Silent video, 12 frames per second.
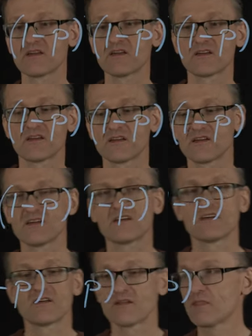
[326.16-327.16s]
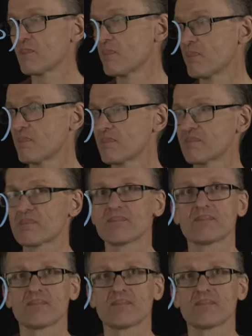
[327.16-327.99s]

(no one is talking)